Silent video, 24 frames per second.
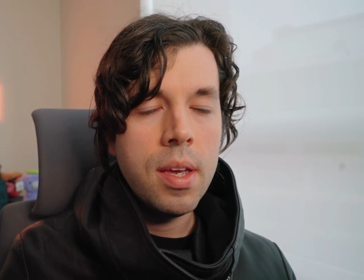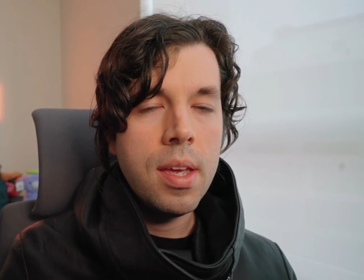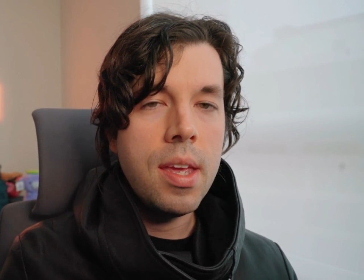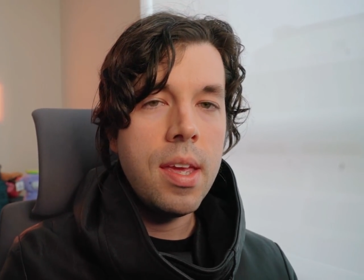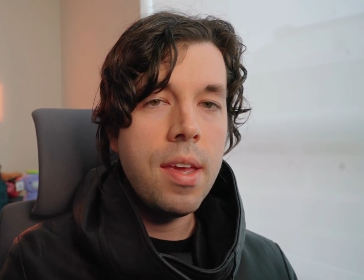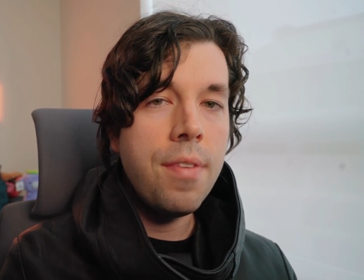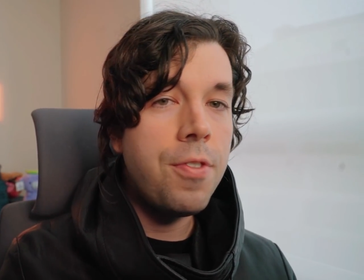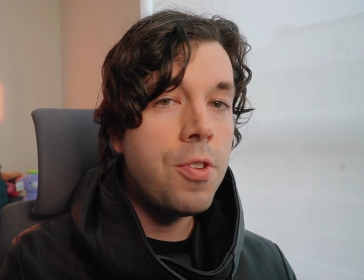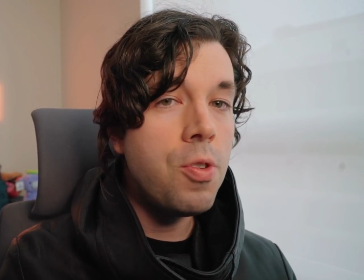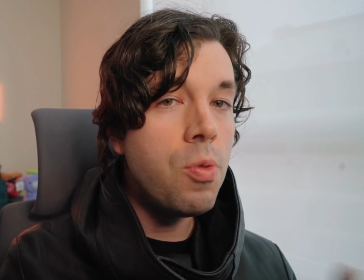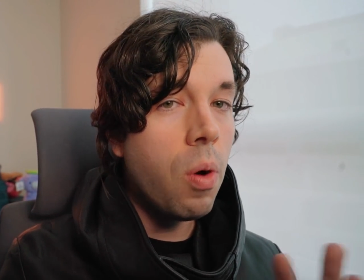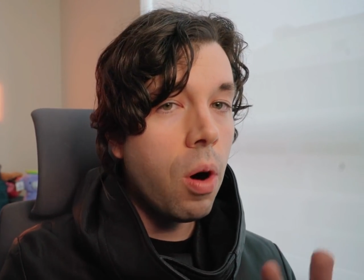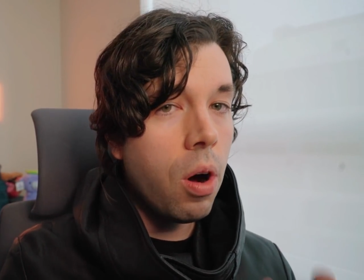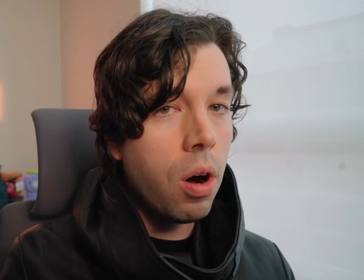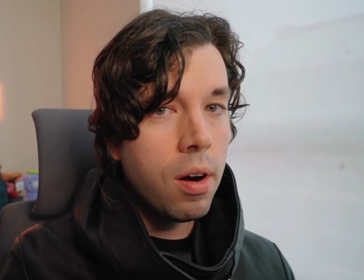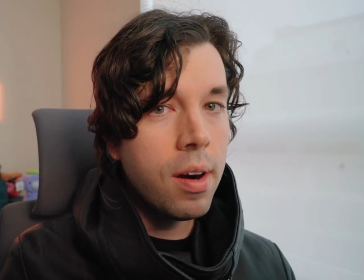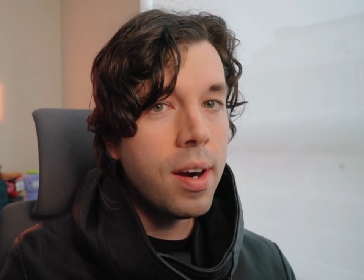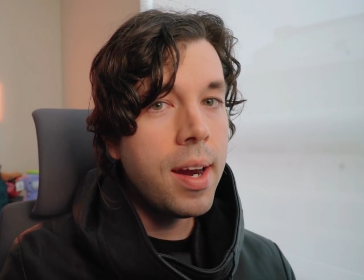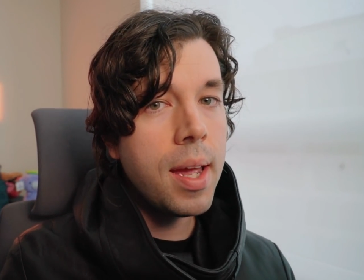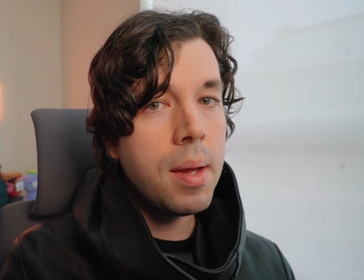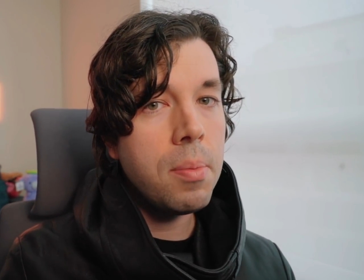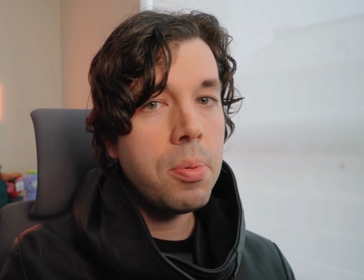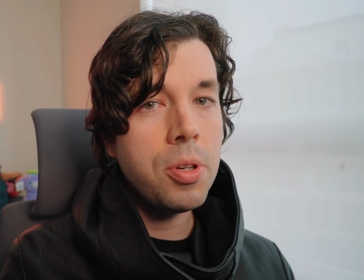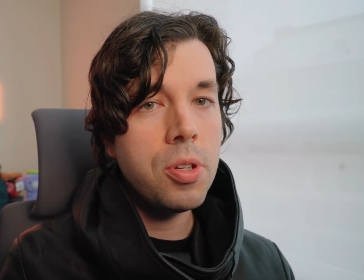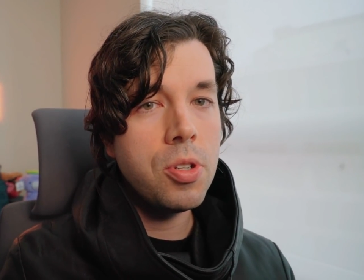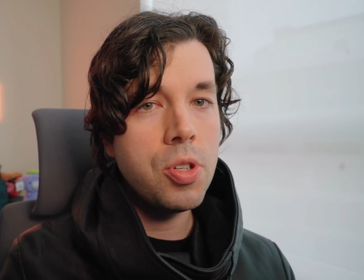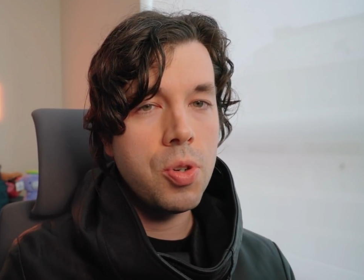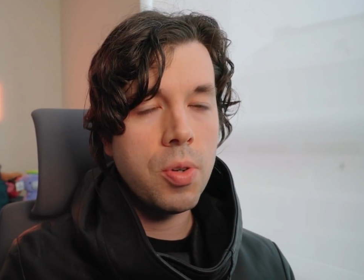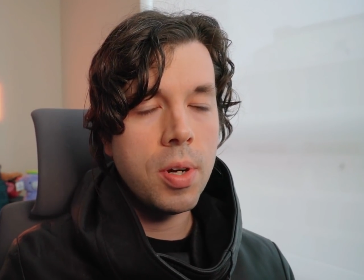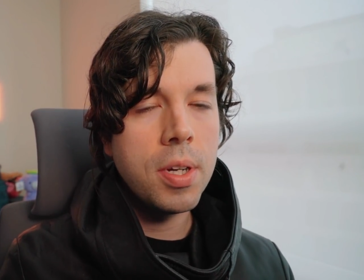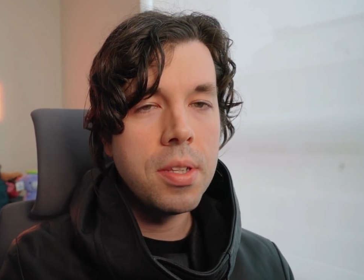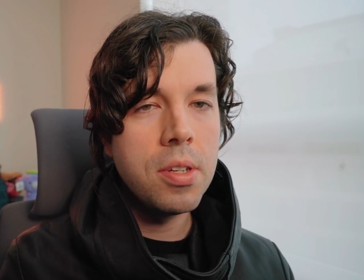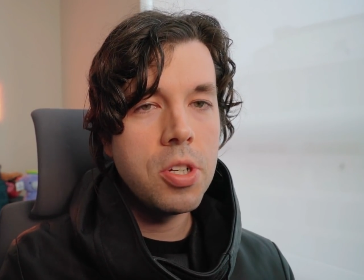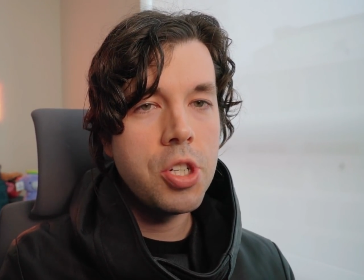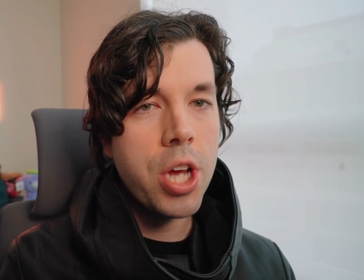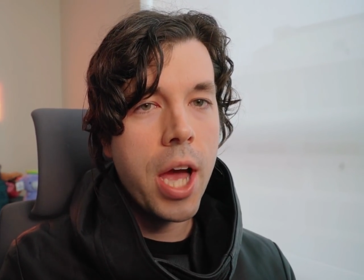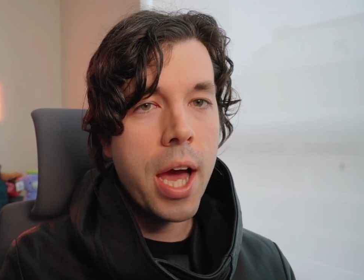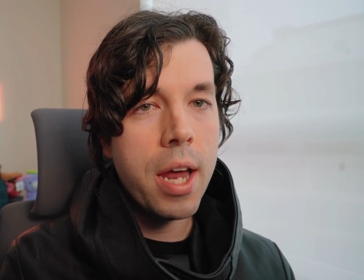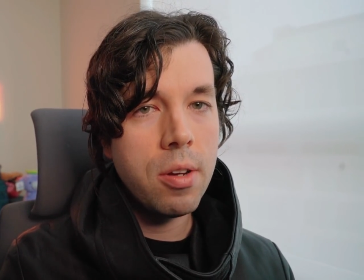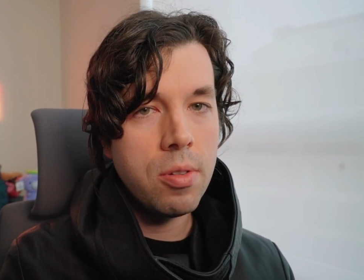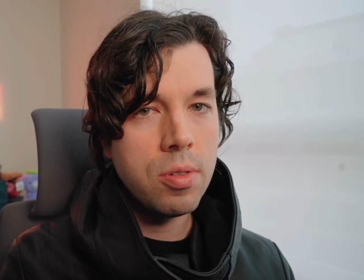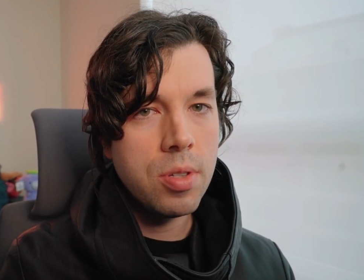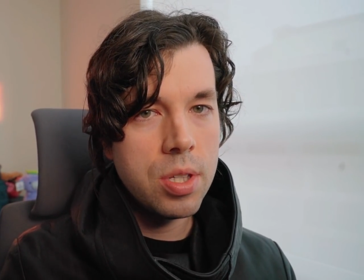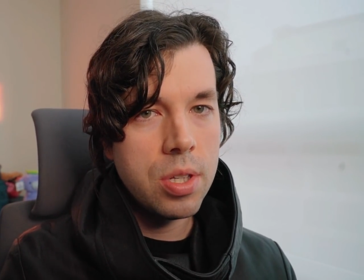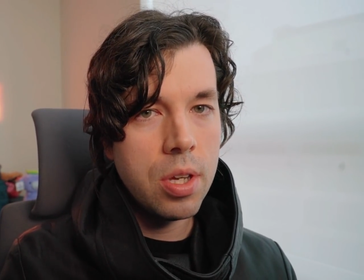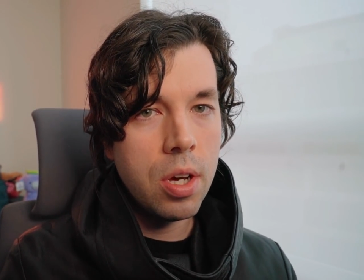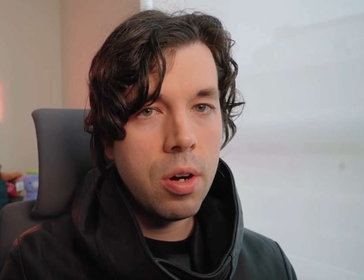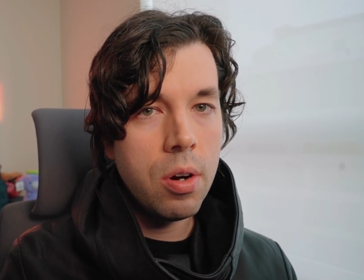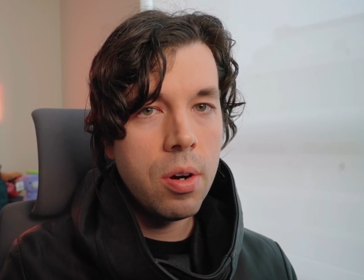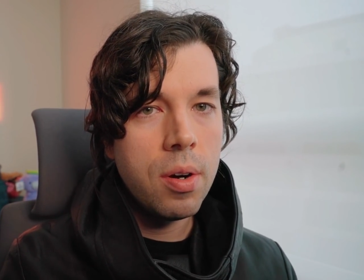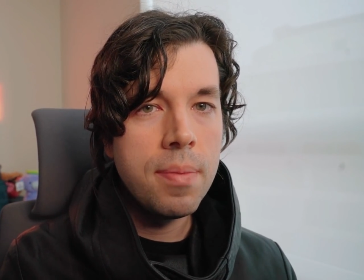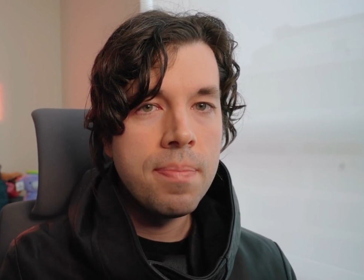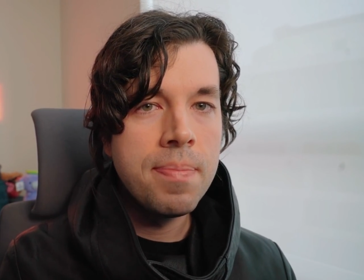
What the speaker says: If you are able to join the Shadows though,